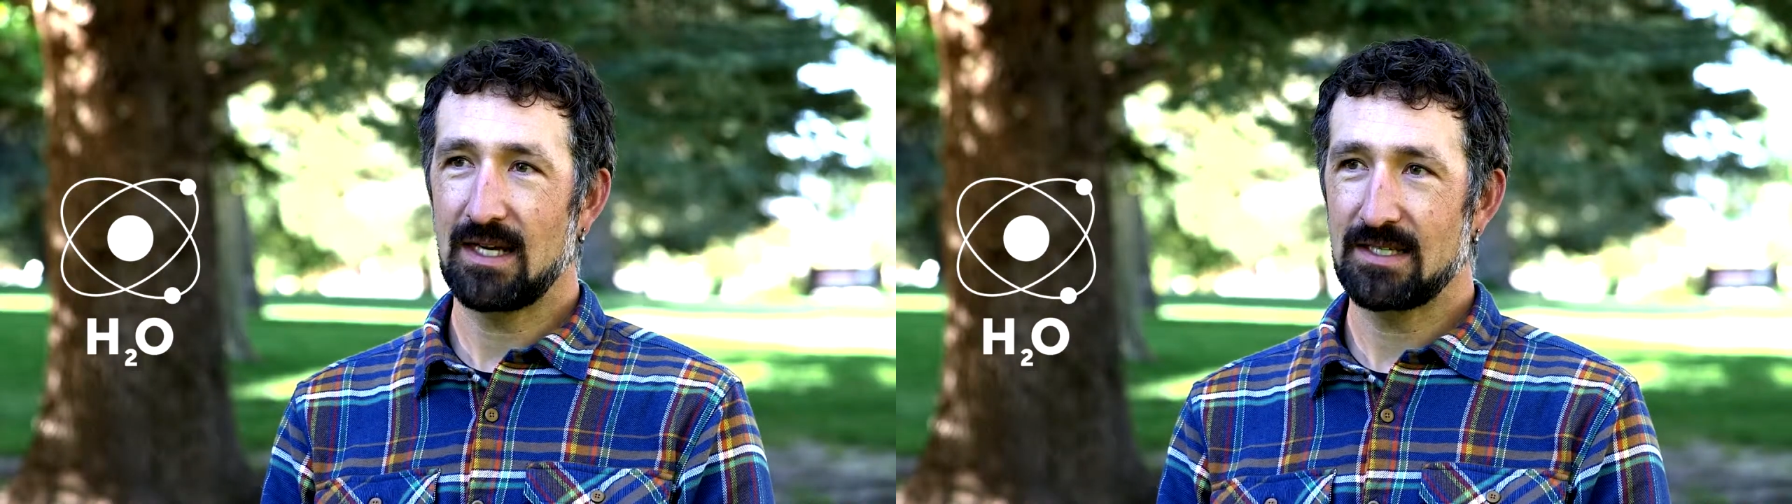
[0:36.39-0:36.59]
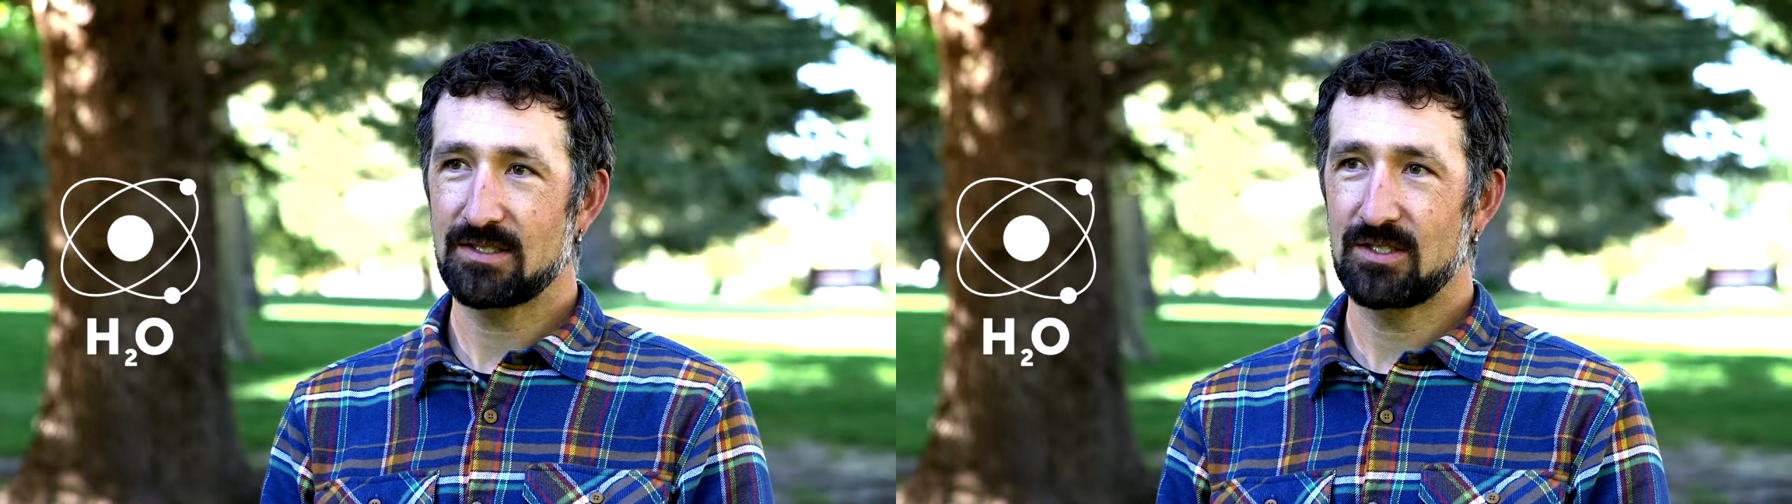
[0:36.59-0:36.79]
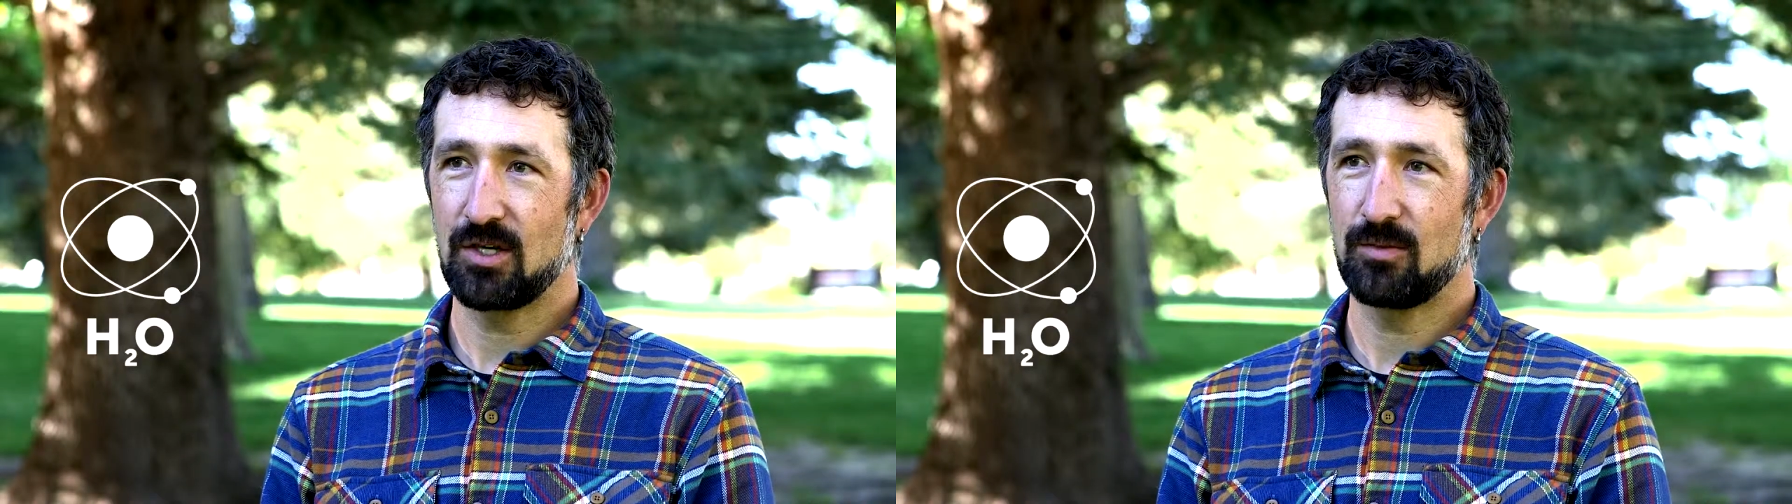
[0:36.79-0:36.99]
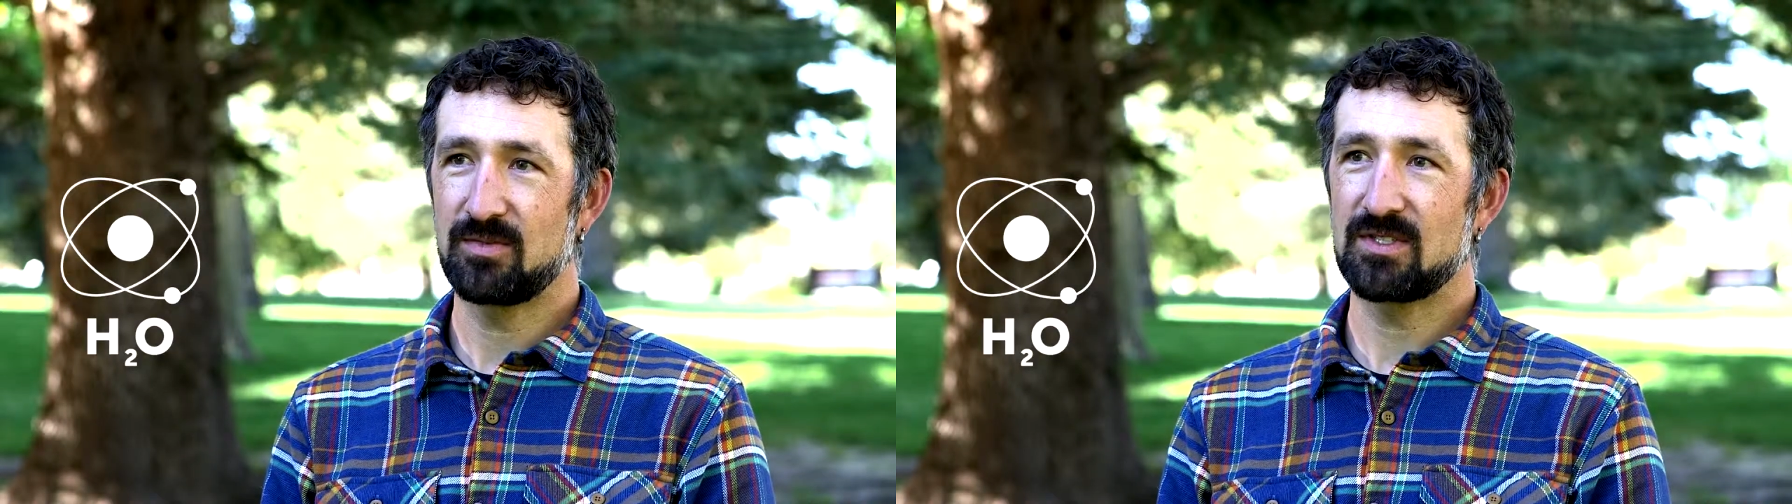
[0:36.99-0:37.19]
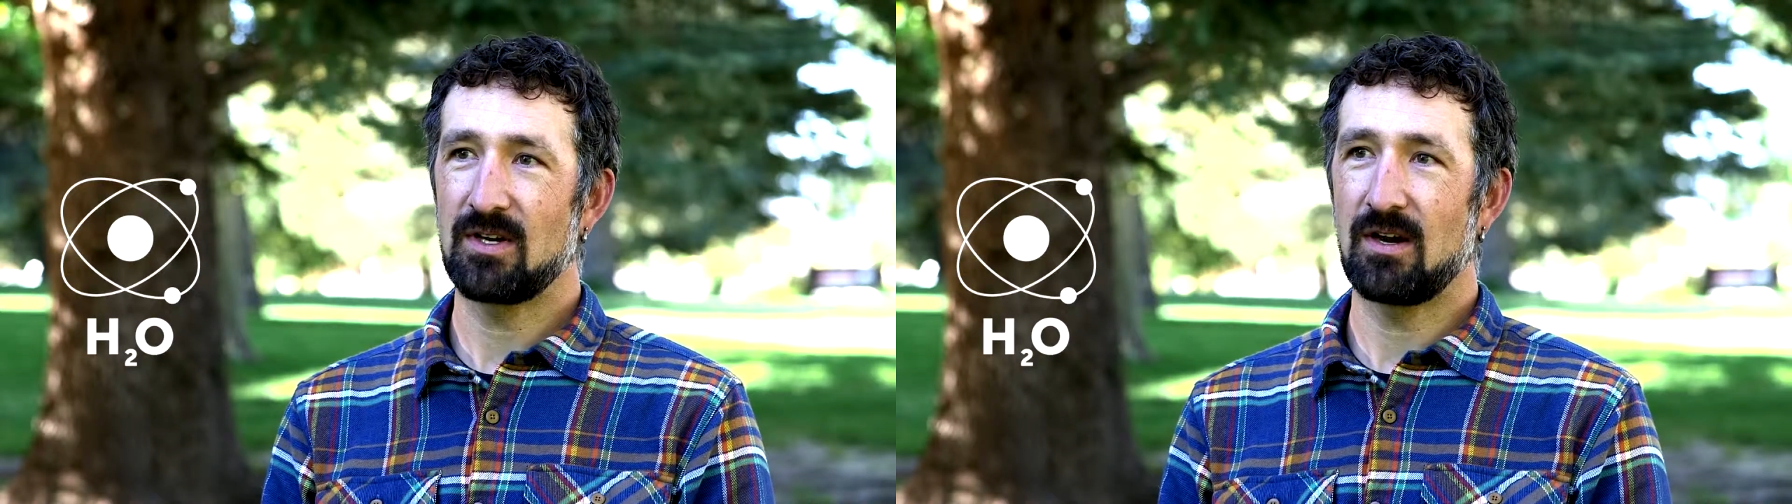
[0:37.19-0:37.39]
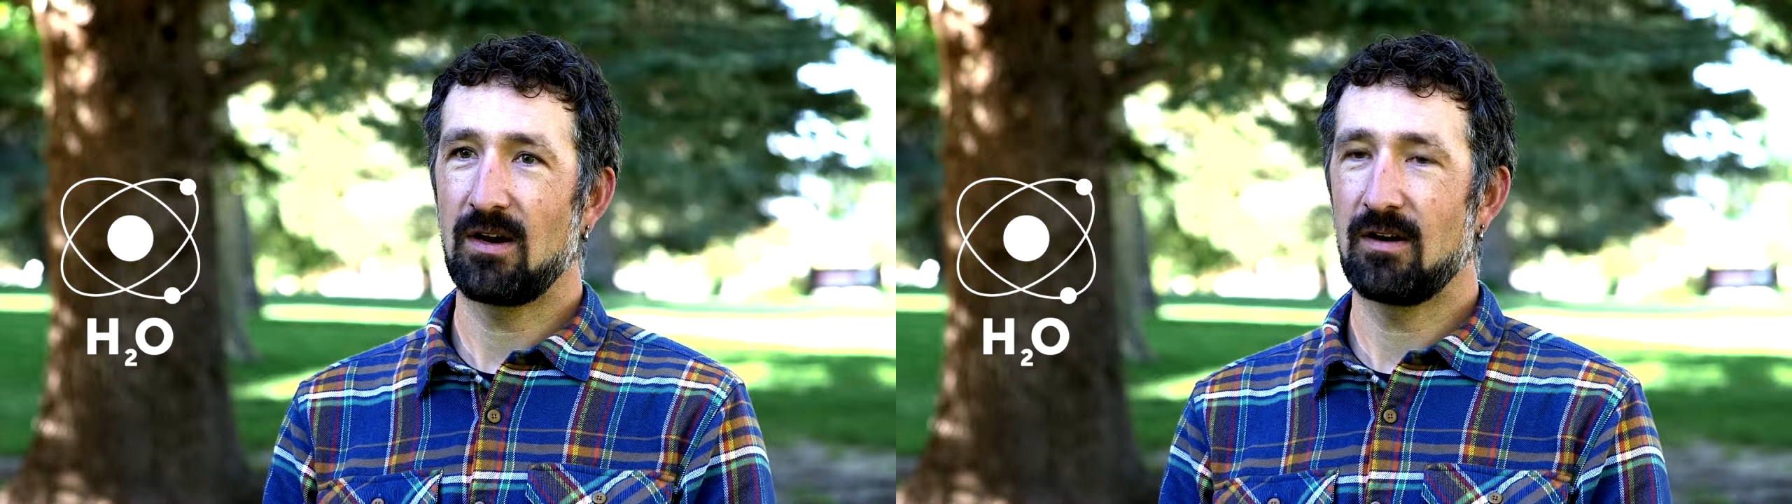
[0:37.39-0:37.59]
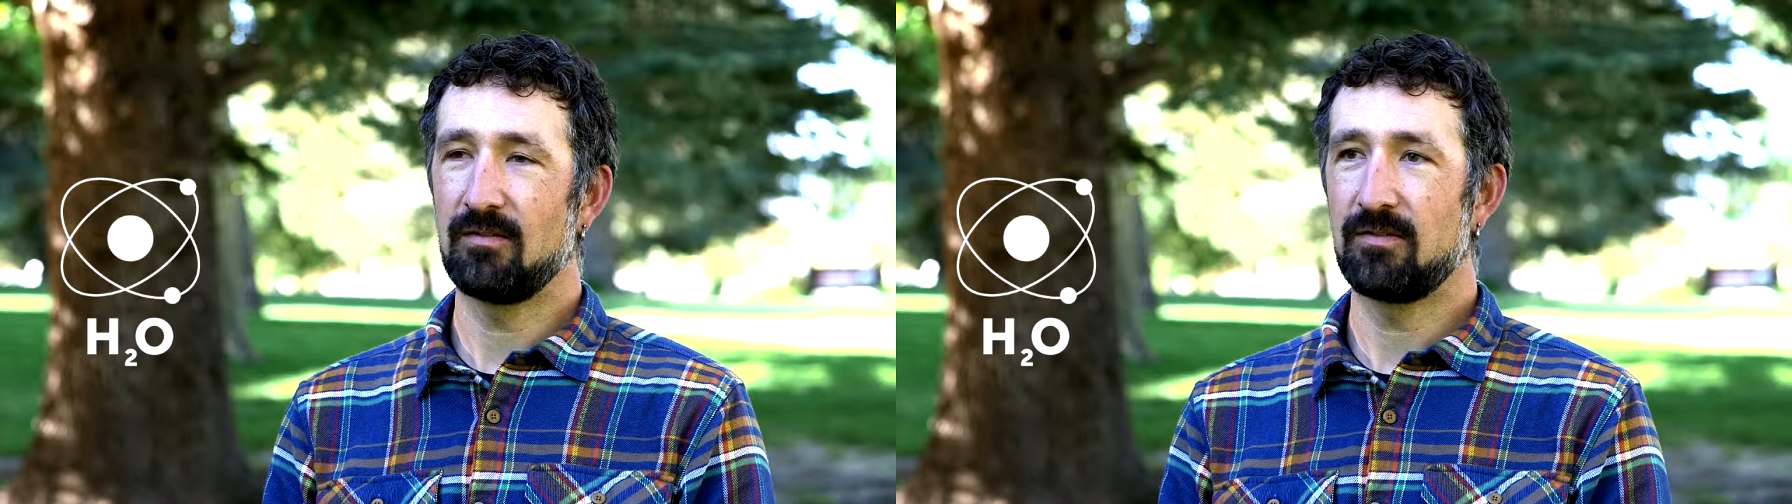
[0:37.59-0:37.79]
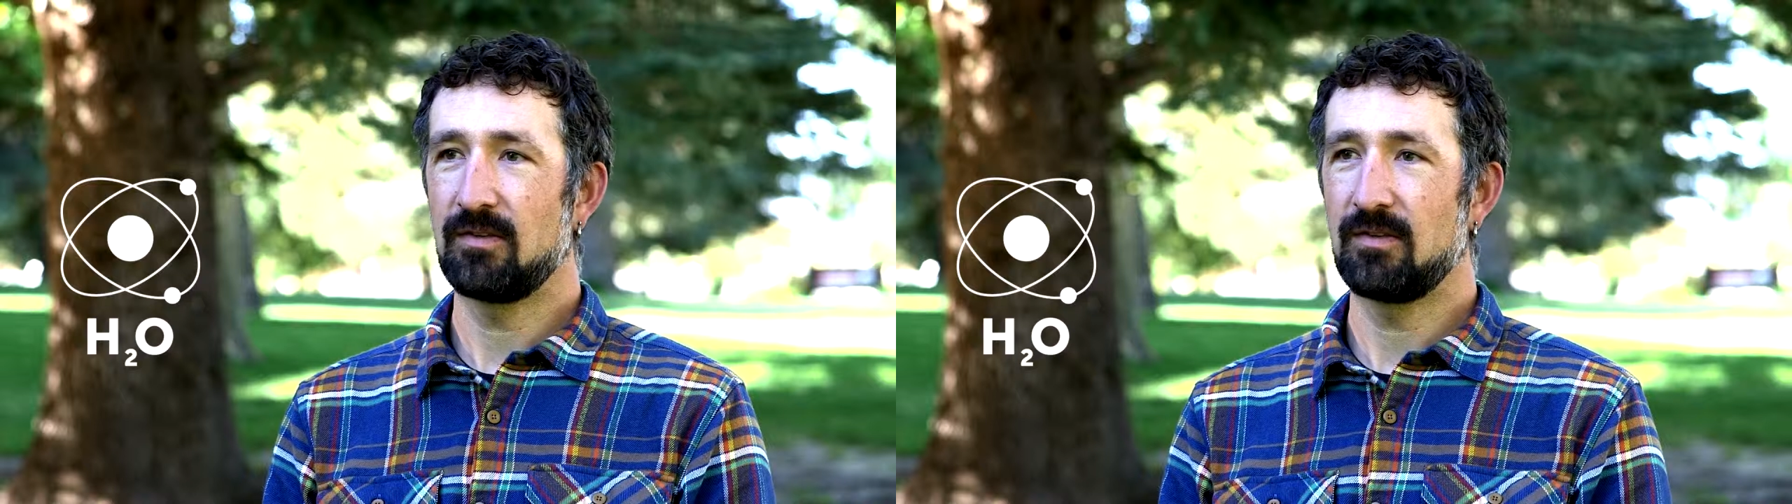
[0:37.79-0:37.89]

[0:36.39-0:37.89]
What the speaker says: isotopes of